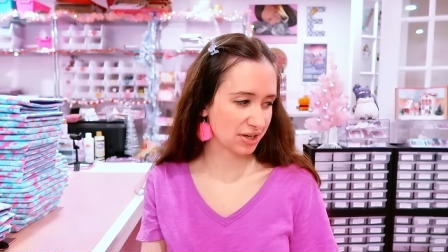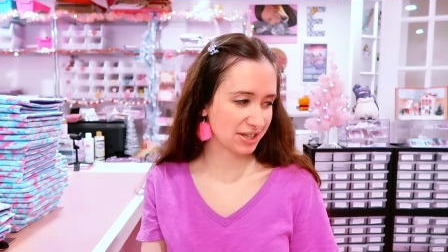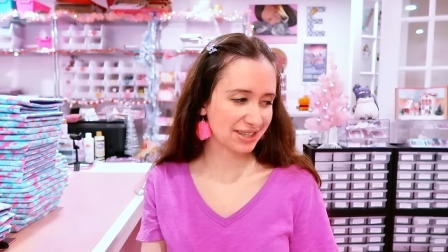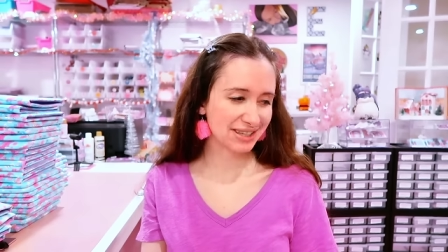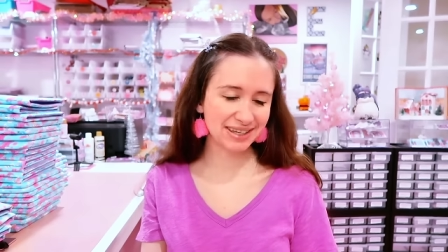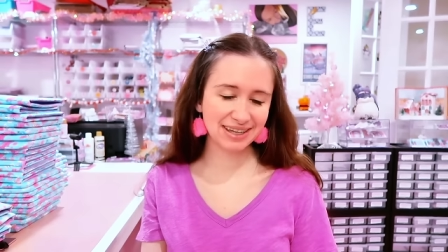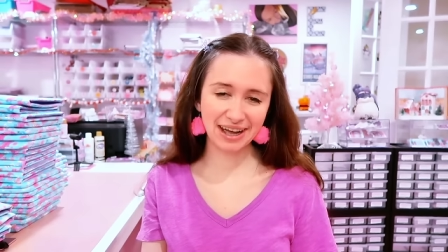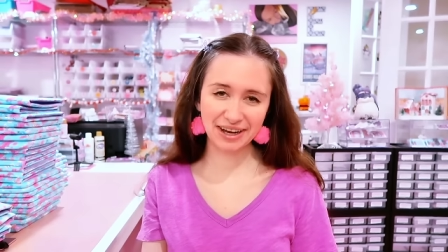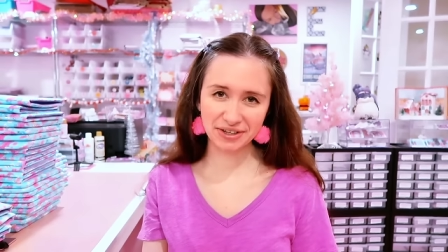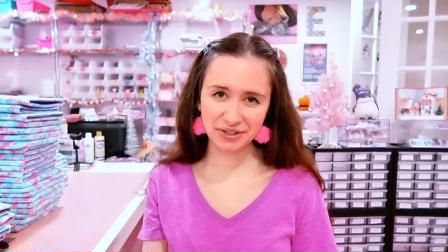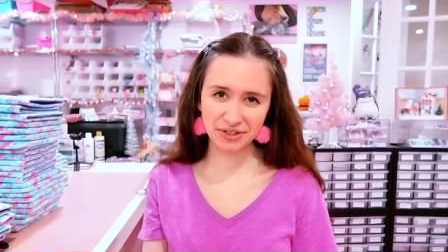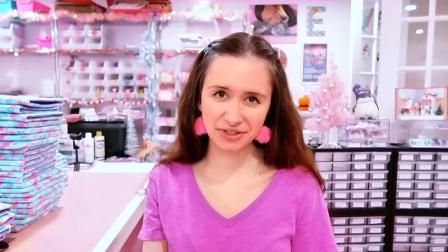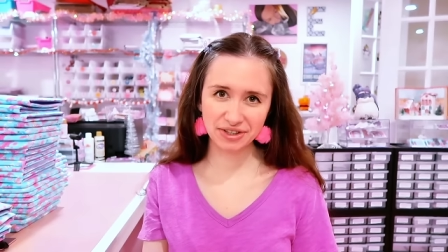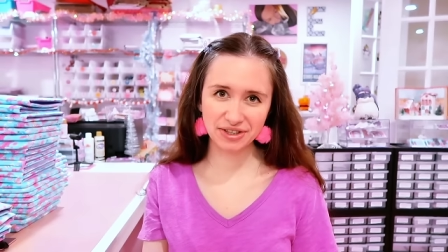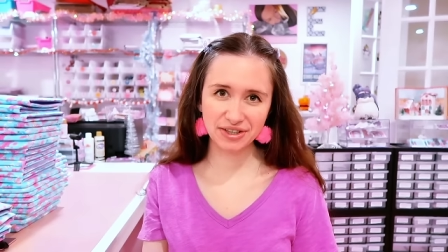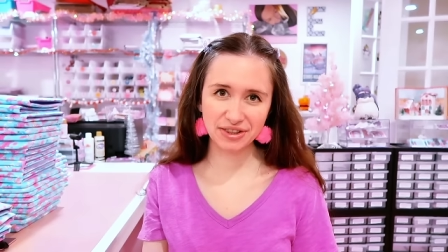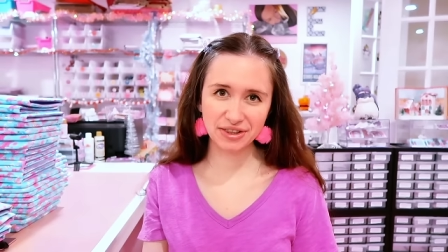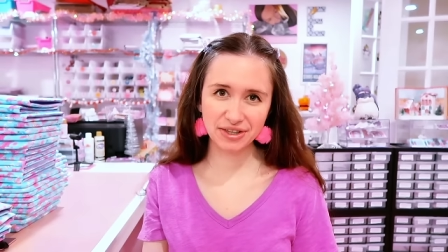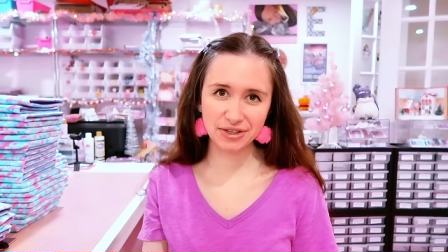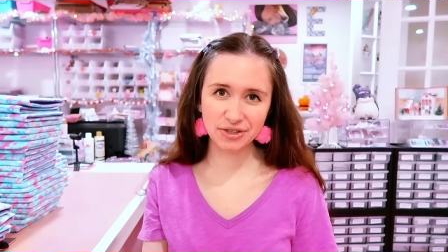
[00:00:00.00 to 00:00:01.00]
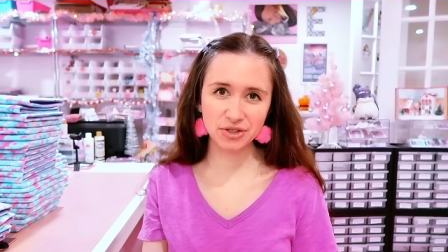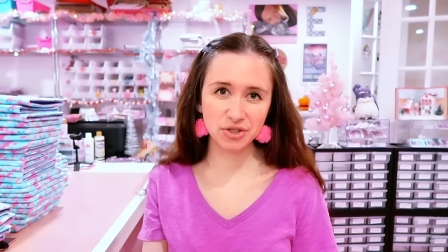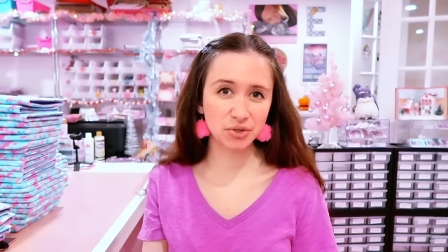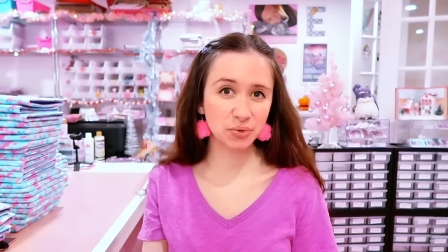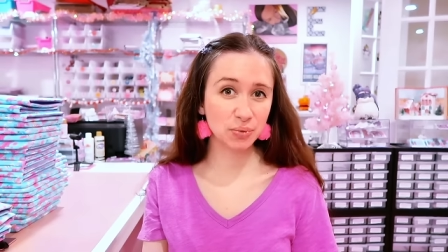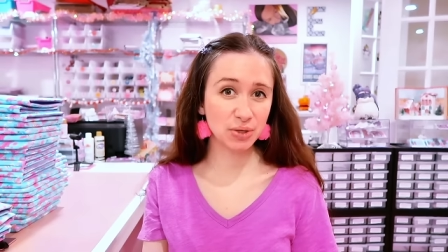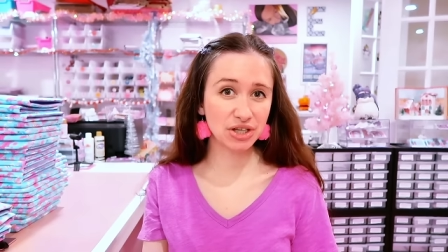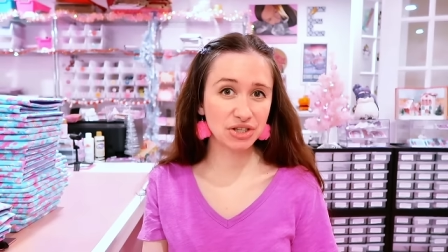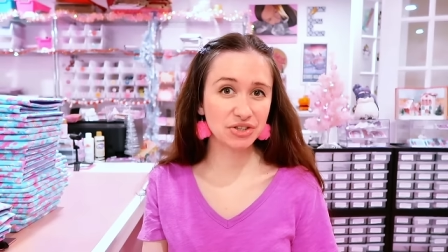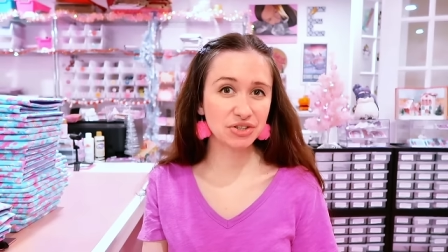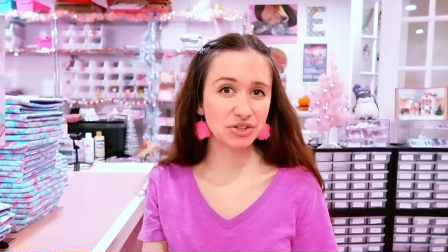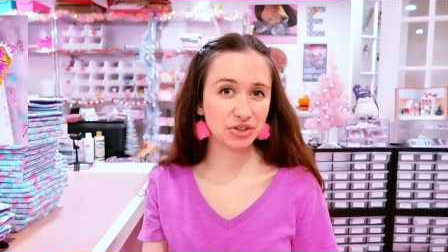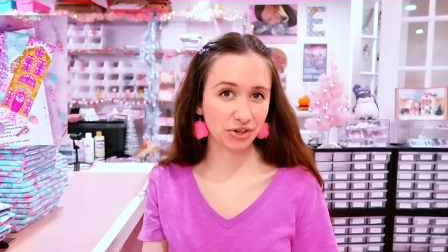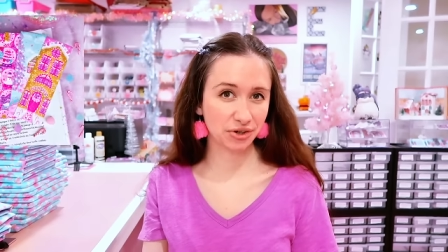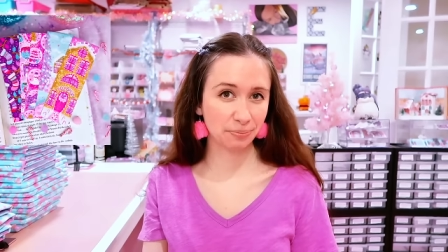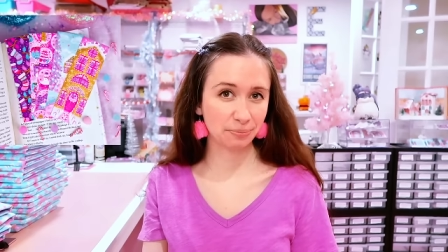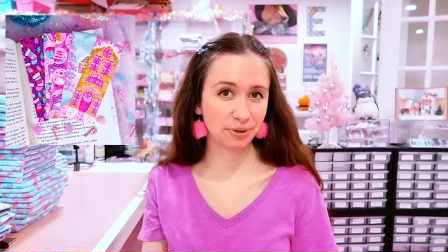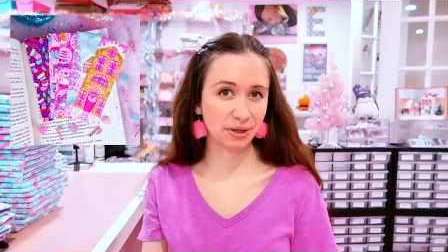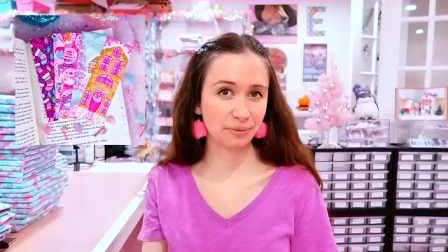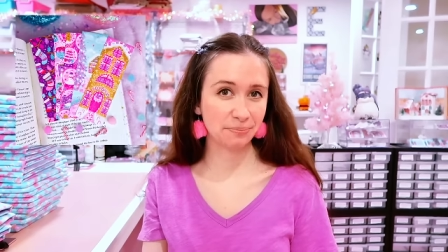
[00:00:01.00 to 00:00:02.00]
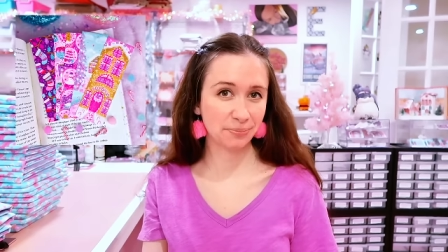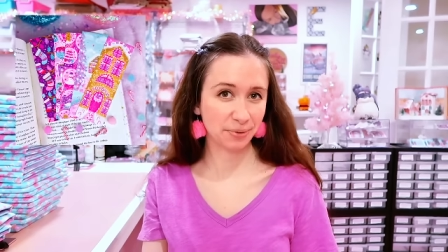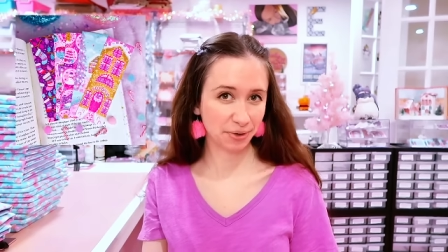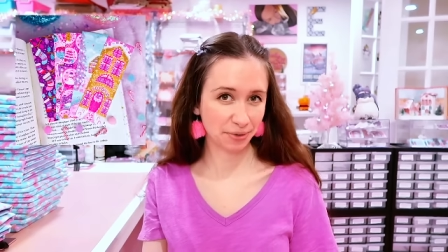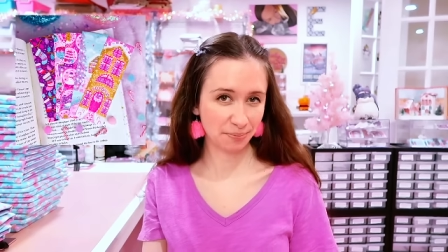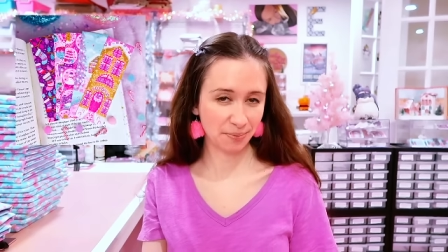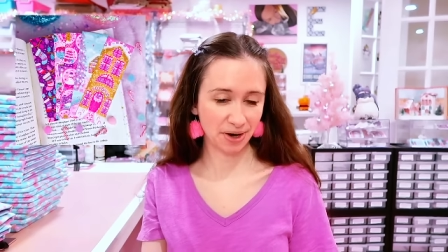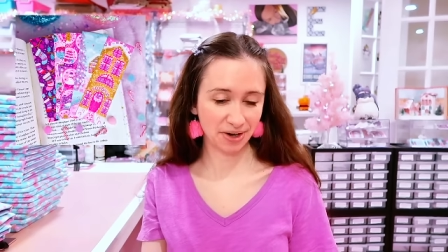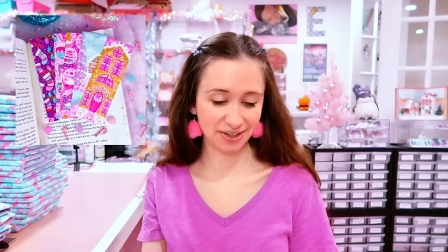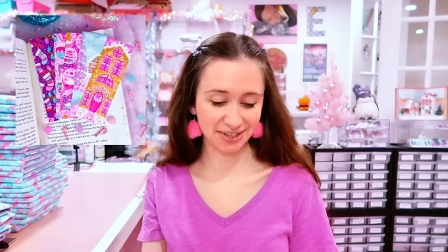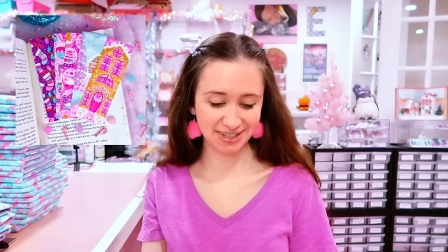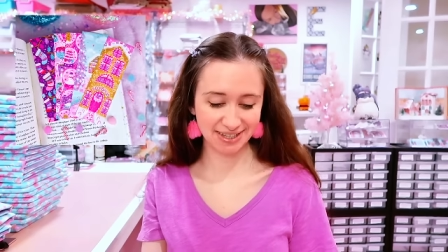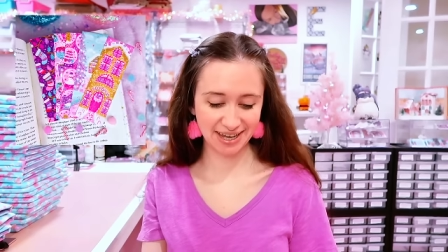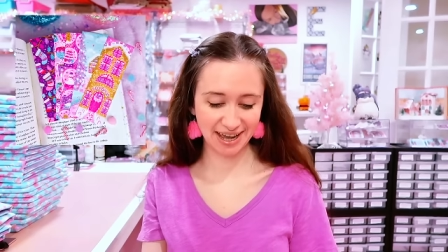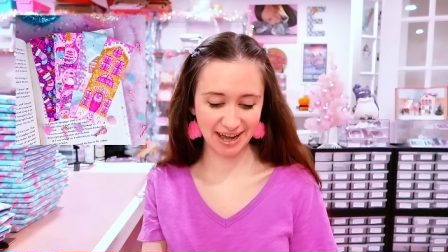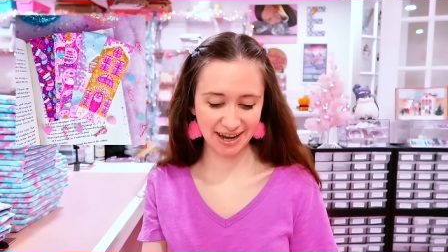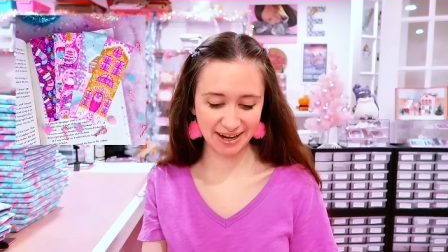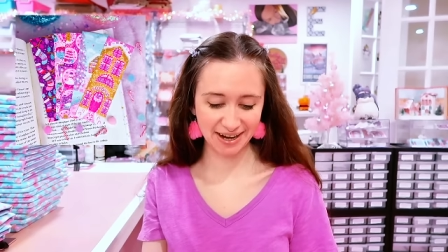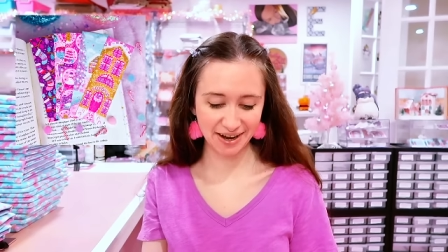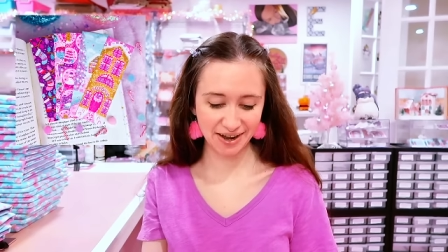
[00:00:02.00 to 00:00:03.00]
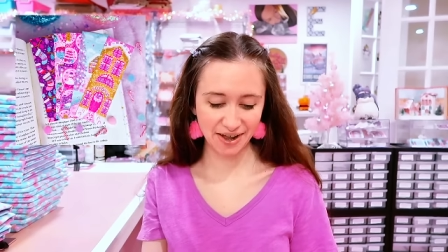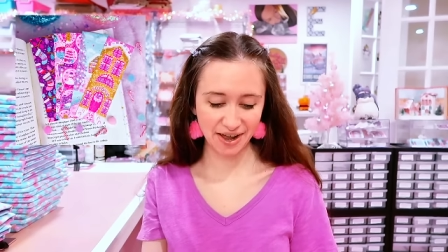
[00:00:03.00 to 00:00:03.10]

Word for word: is actually the Sweet Sugar Plum bookmark set.